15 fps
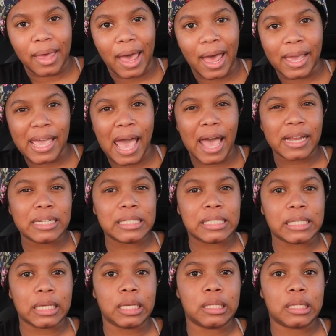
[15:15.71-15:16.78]
I kind of
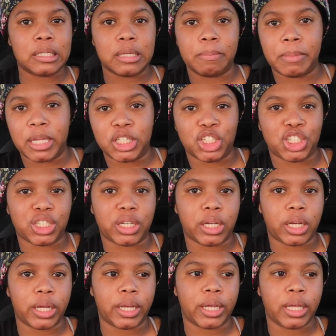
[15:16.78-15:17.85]
seen the
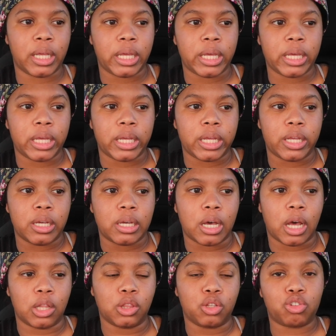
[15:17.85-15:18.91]
dementia
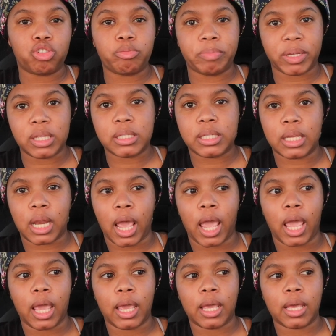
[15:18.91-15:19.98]
a little bit
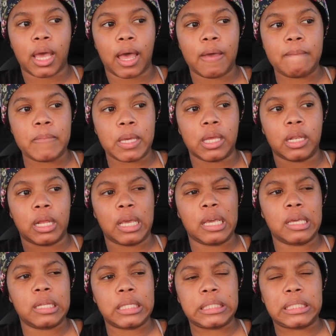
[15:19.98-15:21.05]
today. I mean,
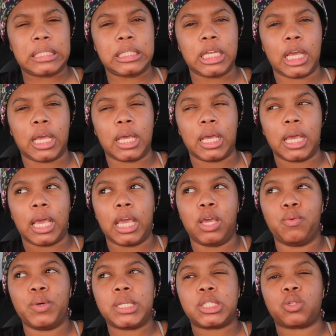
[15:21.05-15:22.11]
he
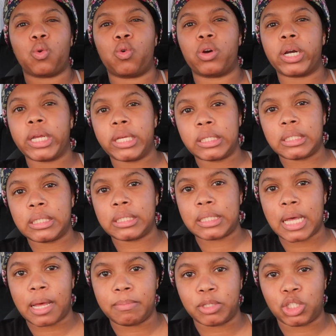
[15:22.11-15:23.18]
he was oriented
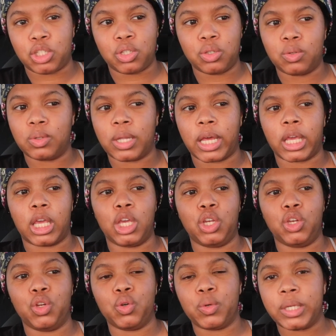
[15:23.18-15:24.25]
times two like he
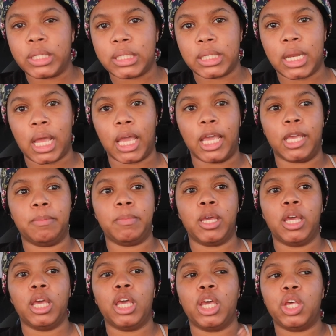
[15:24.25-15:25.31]
knew his name
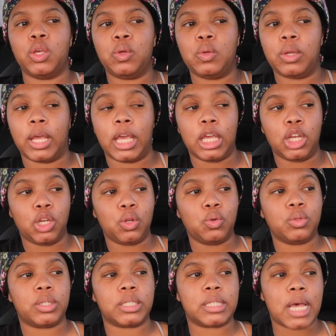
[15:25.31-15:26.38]
he, he
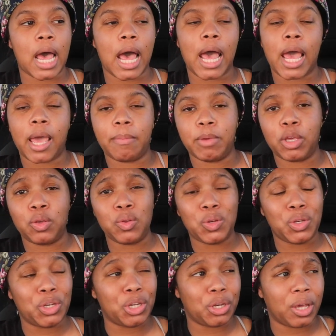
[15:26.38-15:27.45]
knew the time
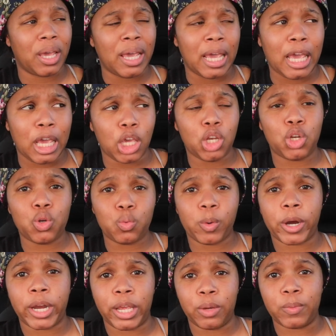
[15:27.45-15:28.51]
he he knew
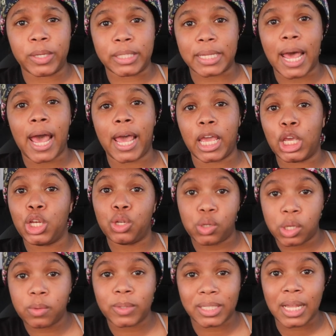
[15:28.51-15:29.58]
where he was at he knew
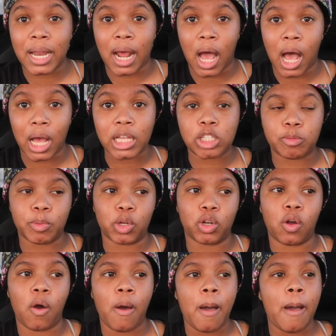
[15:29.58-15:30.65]
he was at a
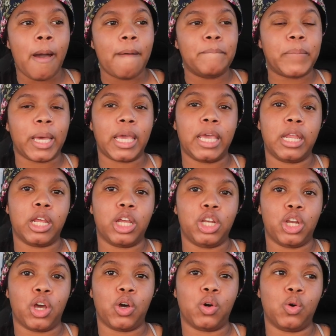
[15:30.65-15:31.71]
hospital but he
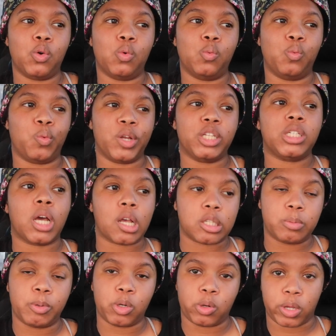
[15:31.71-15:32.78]
didn't know which
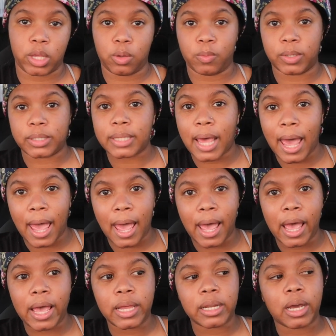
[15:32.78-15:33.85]
hospital he was
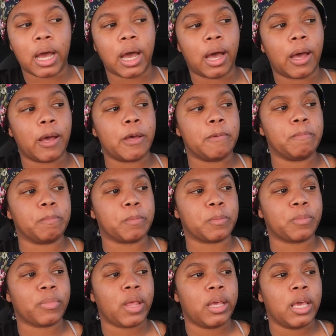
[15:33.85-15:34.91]
at um
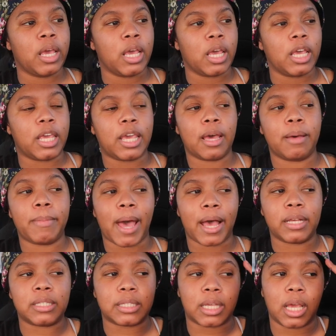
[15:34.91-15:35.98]
he kept
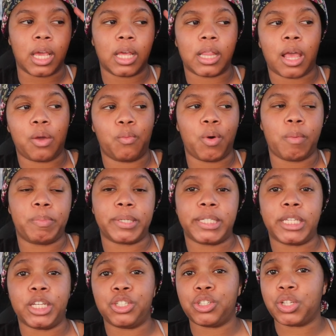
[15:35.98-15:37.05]
asking like what
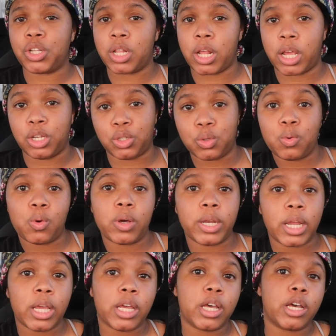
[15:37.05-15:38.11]
procedure did they do on
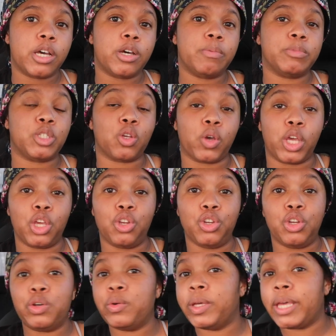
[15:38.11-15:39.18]
him so he
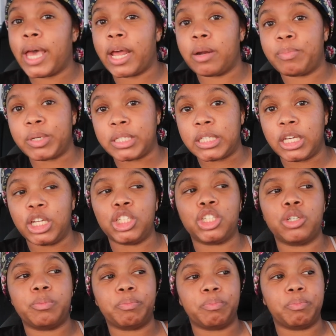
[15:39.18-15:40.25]
knew he had a procedure